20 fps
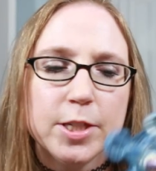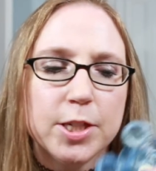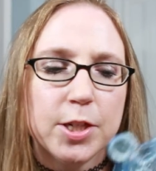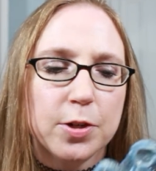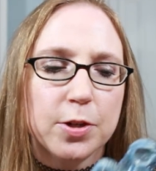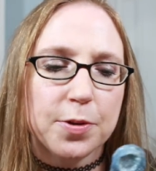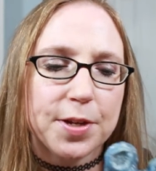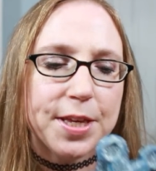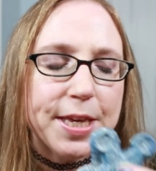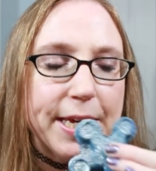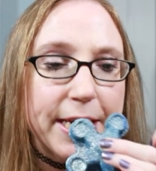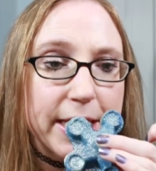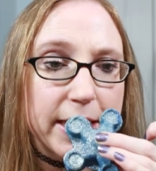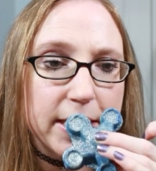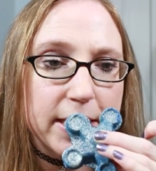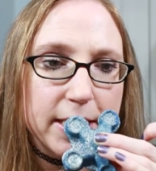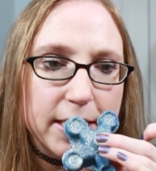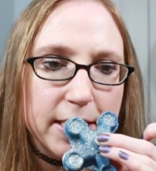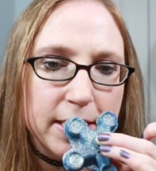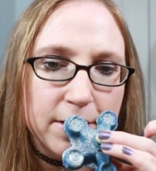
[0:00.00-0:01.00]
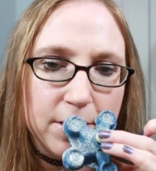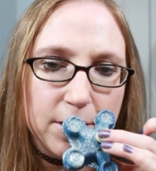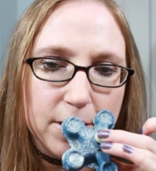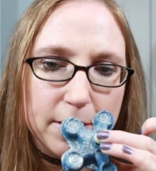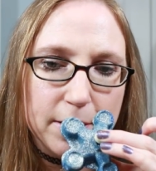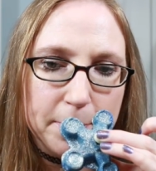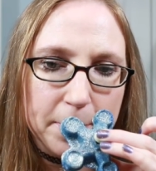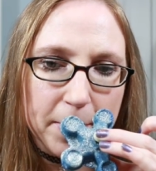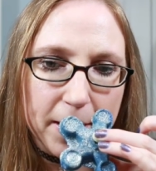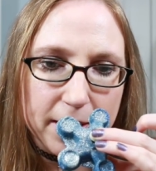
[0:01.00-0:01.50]
you know, kids into
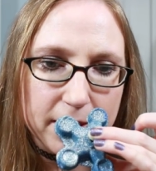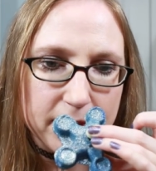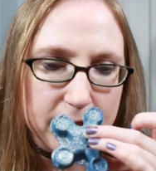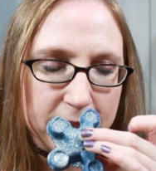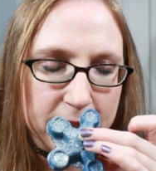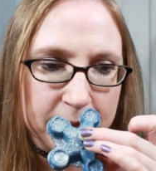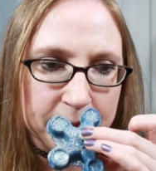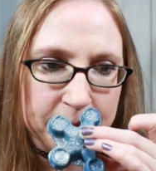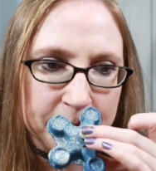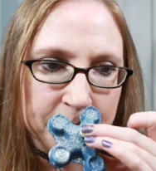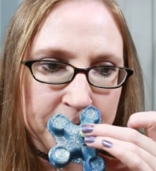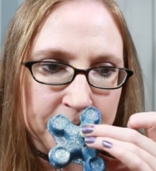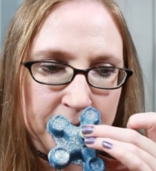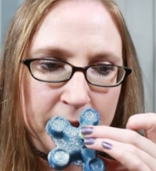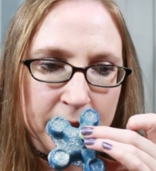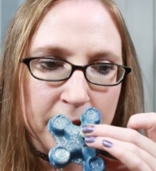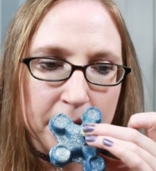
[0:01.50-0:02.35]
the mix and